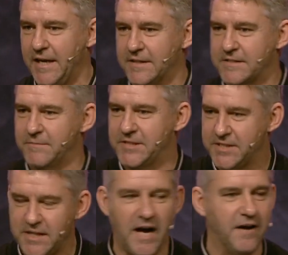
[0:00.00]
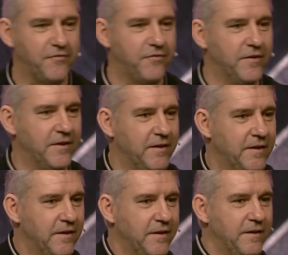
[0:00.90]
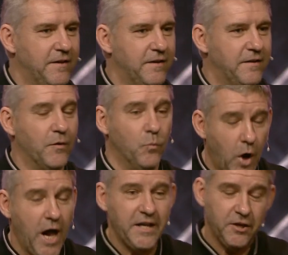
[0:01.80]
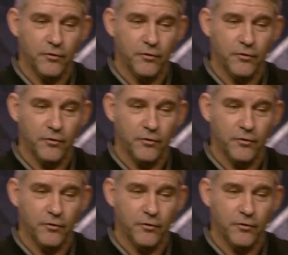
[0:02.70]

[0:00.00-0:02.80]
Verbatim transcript: getting some stuff that while